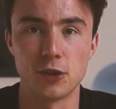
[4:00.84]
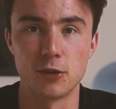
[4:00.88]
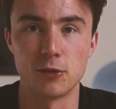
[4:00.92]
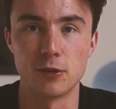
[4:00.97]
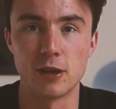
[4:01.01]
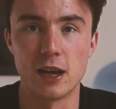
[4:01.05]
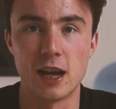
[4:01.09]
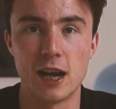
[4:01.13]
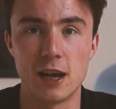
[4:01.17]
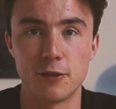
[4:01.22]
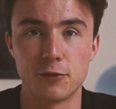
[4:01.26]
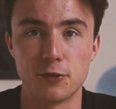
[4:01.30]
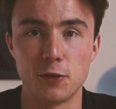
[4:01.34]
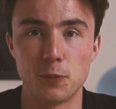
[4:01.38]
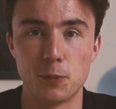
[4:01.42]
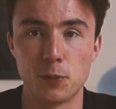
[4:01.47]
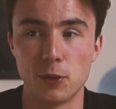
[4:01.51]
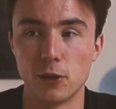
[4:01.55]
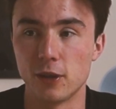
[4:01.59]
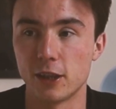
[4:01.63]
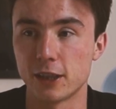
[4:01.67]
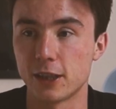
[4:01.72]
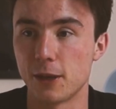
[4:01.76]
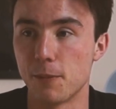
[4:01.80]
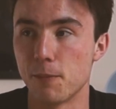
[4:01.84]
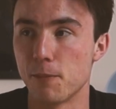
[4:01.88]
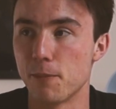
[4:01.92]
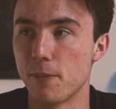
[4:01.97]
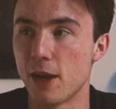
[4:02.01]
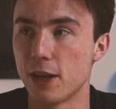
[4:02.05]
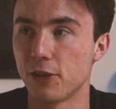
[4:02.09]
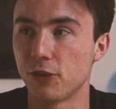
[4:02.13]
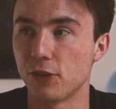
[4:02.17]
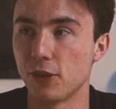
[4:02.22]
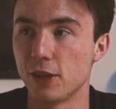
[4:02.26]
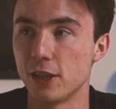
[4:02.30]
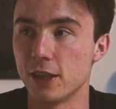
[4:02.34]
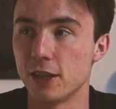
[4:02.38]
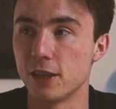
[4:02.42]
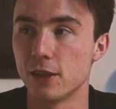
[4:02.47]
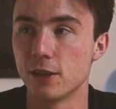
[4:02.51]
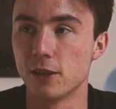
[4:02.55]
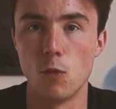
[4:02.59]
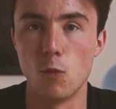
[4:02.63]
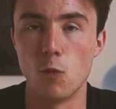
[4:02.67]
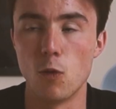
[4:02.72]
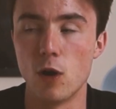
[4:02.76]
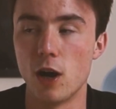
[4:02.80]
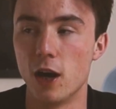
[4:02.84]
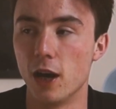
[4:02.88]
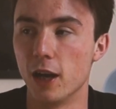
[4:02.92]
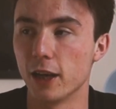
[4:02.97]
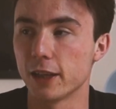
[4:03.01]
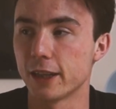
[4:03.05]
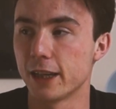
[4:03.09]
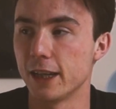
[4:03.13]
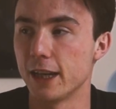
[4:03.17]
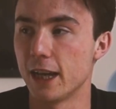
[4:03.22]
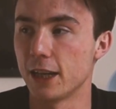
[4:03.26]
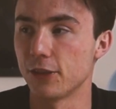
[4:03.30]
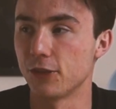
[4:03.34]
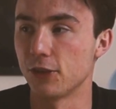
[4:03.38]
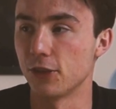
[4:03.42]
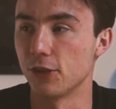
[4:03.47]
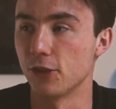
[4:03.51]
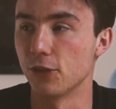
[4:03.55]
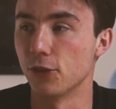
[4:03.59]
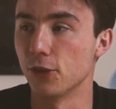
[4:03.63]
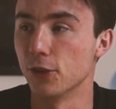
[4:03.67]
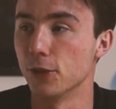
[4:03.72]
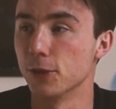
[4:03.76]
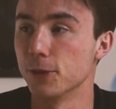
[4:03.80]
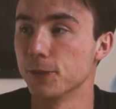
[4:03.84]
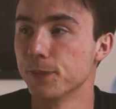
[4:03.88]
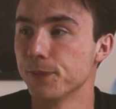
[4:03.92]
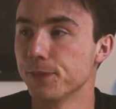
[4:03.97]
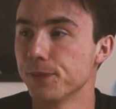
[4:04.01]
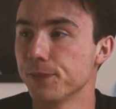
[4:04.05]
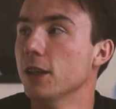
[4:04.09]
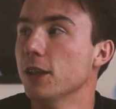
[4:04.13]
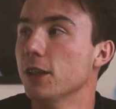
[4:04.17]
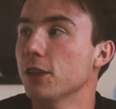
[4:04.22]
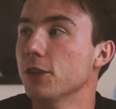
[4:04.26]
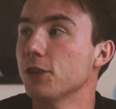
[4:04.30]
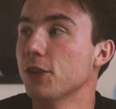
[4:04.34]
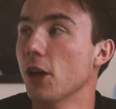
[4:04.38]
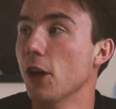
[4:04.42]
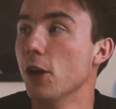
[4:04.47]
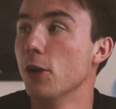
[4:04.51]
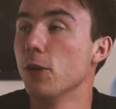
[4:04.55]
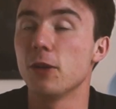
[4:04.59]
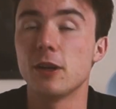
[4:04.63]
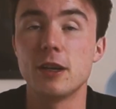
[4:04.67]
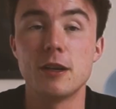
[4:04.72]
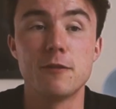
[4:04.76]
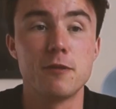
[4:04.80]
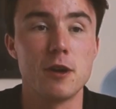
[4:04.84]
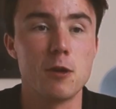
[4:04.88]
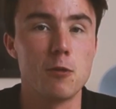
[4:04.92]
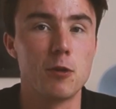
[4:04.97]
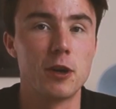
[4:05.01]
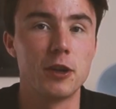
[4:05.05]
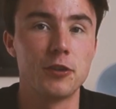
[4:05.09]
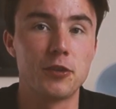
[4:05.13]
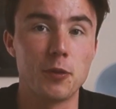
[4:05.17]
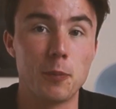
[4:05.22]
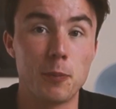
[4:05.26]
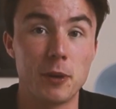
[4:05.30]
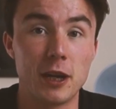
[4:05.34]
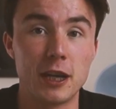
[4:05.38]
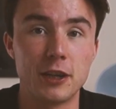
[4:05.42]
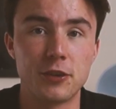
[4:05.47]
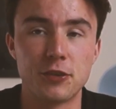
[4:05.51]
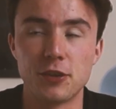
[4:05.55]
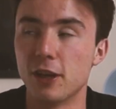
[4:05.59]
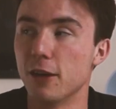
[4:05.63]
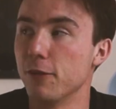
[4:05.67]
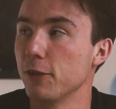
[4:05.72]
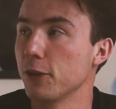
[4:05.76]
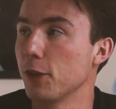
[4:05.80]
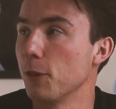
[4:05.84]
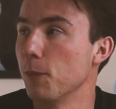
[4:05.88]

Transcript: don't have to put like a messy wire connecting the two. So if I wanted to place another